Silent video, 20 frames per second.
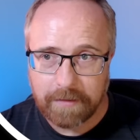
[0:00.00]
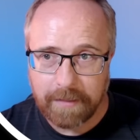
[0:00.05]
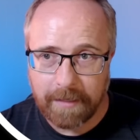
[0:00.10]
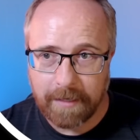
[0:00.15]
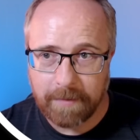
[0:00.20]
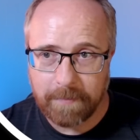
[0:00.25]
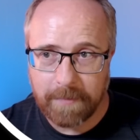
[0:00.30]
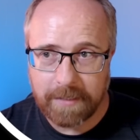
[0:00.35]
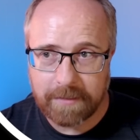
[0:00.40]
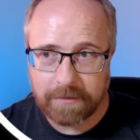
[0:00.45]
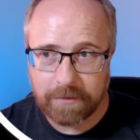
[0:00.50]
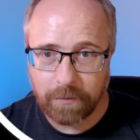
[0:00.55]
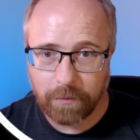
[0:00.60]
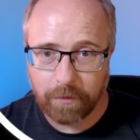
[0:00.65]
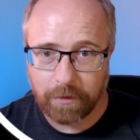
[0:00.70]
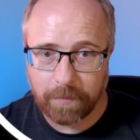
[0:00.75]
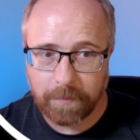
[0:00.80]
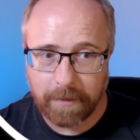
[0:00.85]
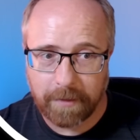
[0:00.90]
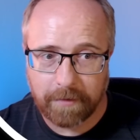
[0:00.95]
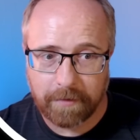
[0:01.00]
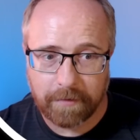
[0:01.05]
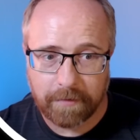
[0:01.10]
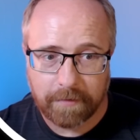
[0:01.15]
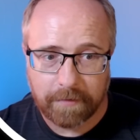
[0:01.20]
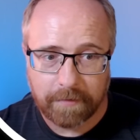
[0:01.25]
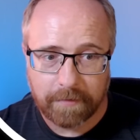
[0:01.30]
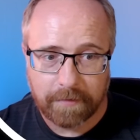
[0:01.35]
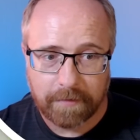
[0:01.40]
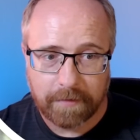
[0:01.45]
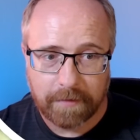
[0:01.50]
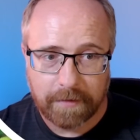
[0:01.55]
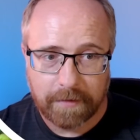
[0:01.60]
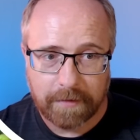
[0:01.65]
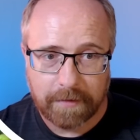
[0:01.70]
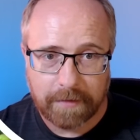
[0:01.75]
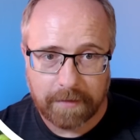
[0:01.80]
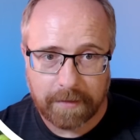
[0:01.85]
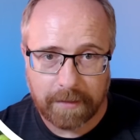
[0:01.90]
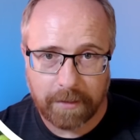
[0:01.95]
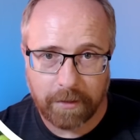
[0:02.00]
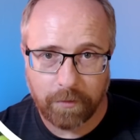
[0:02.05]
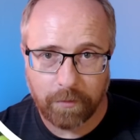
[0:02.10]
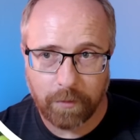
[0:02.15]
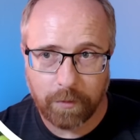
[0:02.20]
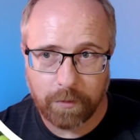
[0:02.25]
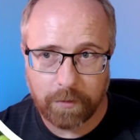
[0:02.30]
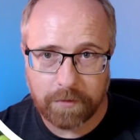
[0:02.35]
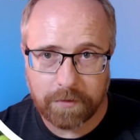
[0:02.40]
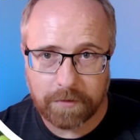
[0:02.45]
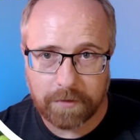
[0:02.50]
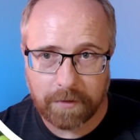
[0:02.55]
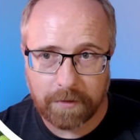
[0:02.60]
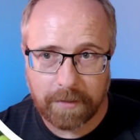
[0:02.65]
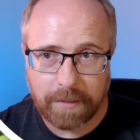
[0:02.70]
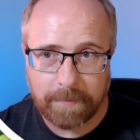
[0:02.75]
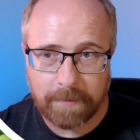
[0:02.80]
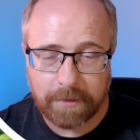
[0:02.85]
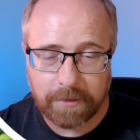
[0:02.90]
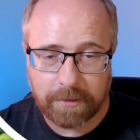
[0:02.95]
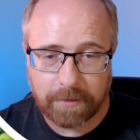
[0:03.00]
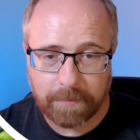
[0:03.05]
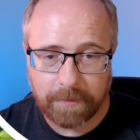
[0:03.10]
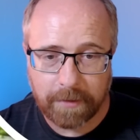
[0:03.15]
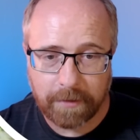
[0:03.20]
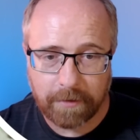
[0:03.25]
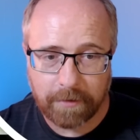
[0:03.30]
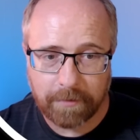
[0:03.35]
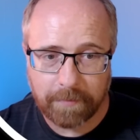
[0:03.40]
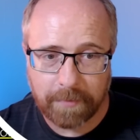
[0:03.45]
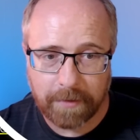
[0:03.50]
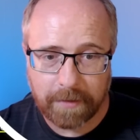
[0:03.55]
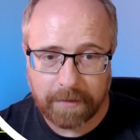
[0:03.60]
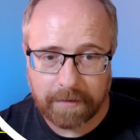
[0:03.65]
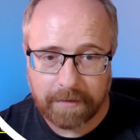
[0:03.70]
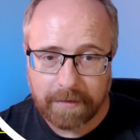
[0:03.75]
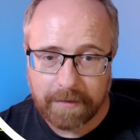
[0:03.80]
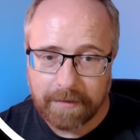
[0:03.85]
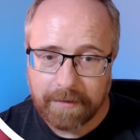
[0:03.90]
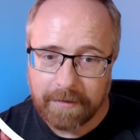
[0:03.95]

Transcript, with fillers: and makes it work better. Kind of ruins our image up here, but